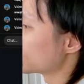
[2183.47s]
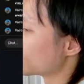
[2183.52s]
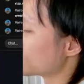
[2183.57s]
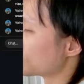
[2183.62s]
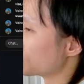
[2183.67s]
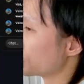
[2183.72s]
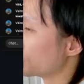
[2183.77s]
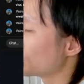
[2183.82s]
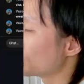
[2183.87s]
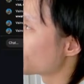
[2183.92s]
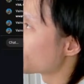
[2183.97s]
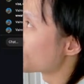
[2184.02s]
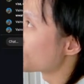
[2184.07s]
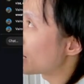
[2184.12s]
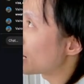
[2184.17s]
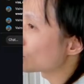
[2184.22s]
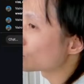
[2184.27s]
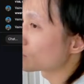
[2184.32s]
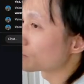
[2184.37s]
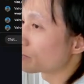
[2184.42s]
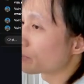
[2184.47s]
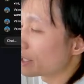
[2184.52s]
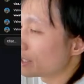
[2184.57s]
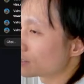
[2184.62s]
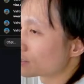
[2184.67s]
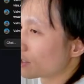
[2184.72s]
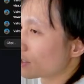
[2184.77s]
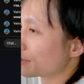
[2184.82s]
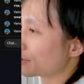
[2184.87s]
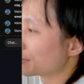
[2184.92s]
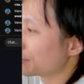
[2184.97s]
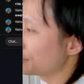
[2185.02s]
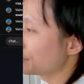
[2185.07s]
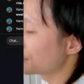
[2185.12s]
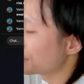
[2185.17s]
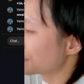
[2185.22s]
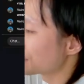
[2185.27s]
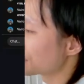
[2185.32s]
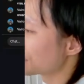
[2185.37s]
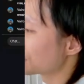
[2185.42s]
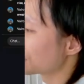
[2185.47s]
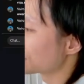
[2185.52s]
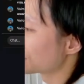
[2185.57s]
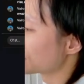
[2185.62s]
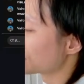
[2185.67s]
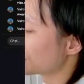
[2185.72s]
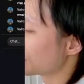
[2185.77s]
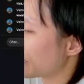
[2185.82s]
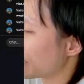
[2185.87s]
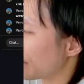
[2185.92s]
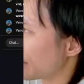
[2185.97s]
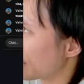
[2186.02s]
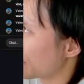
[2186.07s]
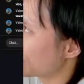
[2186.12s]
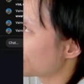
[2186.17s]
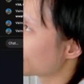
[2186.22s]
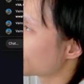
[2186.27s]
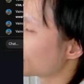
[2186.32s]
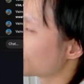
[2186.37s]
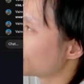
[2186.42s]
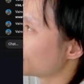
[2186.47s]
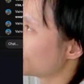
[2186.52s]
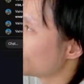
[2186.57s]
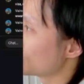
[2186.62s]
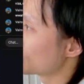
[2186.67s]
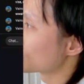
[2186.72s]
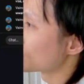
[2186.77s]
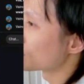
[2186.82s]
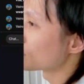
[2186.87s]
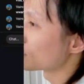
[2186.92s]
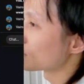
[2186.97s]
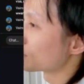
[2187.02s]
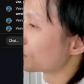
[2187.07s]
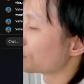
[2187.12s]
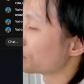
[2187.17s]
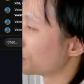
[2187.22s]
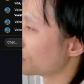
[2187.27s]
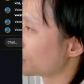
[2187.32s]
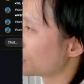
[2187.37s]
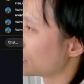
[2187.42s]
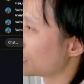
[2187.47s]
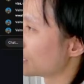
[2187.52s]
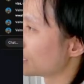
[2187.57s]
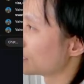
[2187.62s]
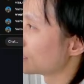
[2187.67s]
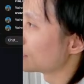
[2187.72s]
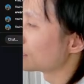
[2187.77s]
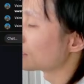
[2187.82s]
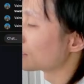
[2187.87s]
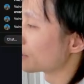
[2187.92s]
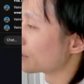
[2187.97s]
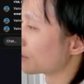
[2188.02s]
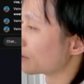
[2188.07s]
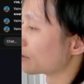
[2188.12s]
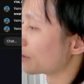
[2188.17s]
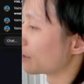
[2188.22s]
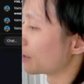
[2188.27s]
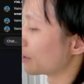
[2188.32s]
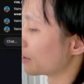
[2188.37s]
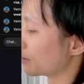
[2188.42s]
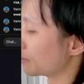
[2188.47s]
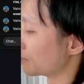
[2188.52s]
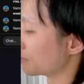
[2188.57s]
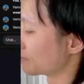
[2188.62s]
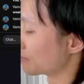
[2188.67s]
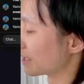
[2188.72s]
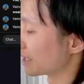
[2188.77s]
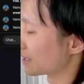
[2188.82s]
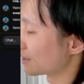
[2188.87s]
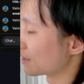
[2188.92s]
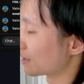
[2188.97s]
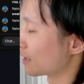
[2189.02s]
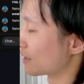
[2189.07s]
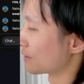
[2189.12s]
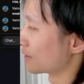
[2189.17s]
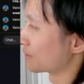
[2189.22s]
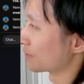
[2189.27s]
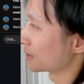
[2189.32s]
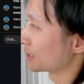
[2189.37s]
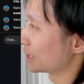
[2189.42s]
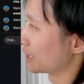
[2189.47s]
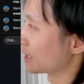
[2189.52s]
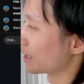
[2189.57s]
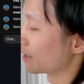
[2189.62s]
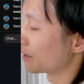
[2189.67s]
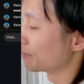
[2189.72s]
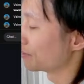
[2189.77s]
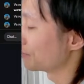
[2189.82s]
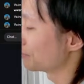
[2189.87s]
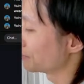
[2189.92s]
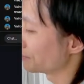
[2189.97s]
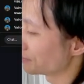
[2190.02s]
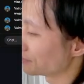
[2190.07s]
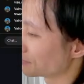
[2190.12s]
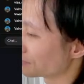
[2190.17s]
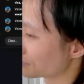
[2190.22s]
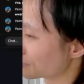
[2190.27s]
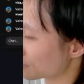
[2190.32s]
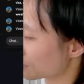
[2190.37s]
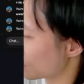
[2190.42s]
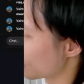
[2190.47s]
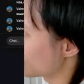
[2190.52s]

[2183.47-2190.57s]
put browser base on this, have the user put in their like I don't know, GitHub, not